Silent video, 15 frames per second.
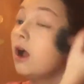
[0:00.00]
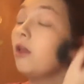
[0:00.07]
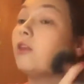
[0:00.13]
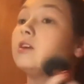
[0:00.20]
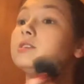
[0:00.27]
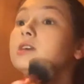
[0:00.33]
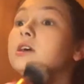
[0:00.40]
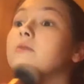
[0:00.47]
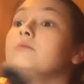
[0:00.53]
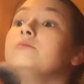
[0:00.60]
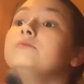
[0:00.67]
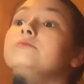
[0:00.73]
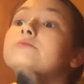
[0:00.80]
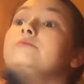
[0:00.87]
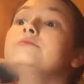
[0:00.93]
unless
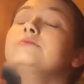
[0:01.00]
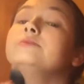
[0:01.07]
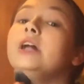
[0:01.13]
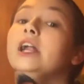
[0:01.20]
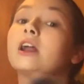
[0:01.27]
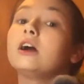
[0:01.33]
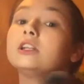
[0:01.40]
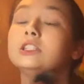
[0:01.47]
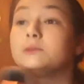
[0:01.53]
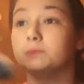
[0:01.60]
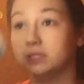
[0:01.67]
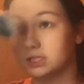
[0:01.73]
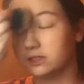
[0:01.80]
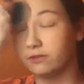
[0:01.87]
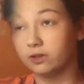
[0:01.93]
I'm planning on
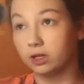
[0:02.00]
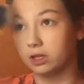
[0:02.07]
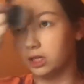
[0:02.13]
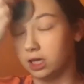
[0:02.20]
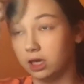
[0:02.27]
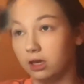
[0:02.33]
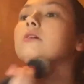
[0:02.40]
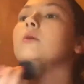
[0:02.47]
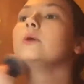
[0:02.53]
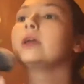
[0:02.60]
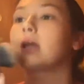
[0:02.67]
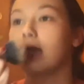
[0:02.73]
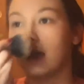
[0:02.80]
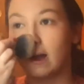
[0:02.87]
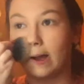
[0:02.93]
specifically
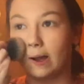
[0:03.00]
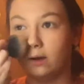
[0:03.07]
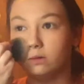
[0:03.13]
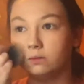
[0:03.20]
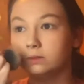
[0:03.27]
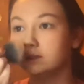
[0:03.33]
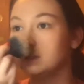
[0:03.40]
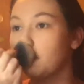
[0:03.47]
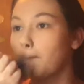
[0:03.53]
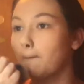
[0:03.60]
going out.